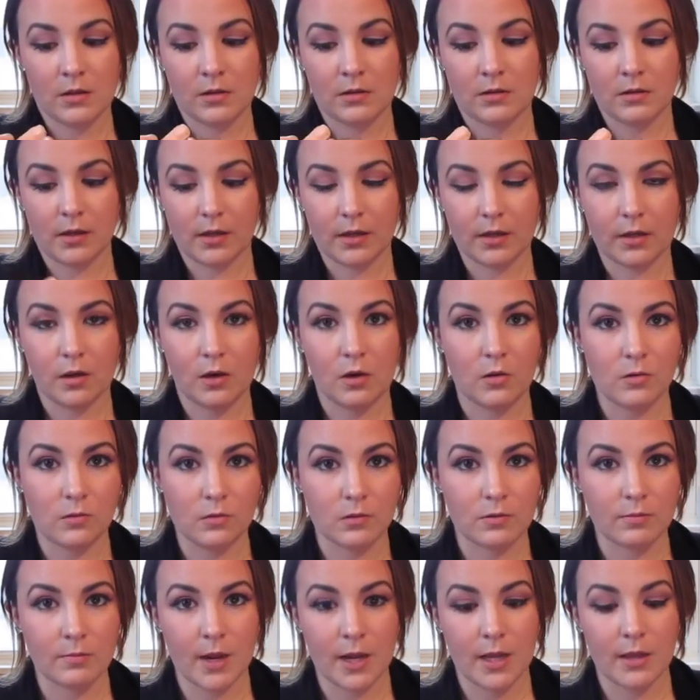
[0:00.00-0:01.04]
like
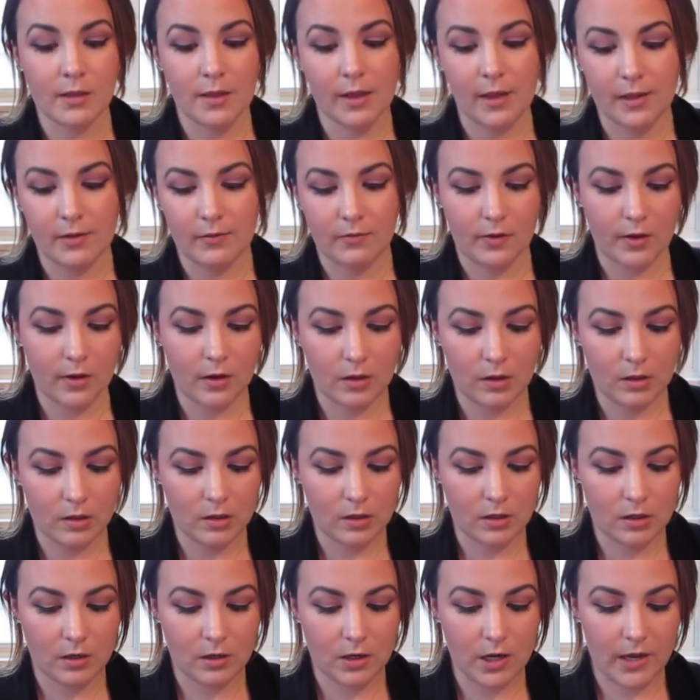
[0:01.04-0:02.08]
owned my life
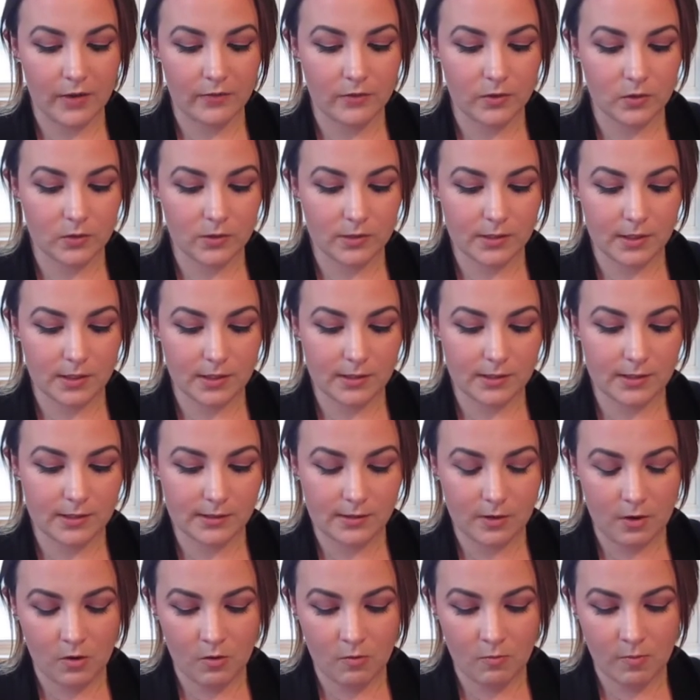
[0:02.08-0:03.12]
all year. I've used it
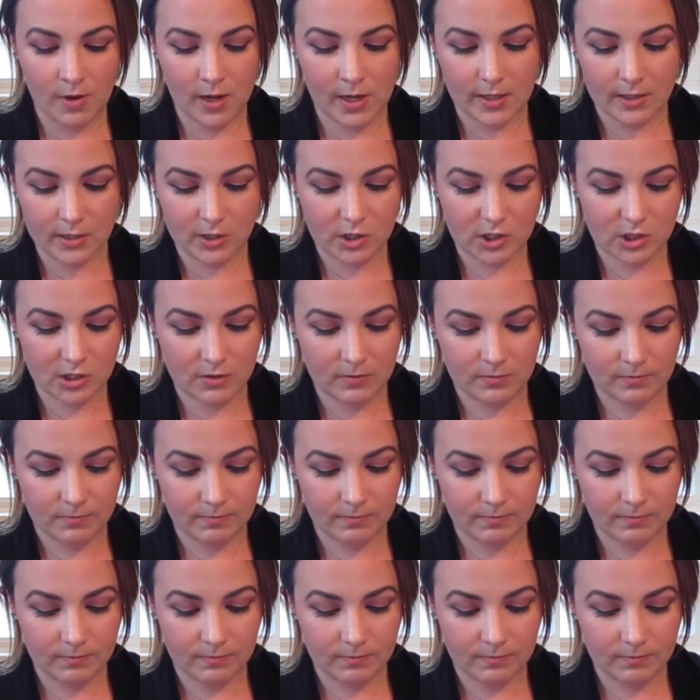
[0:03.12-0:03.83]
so much.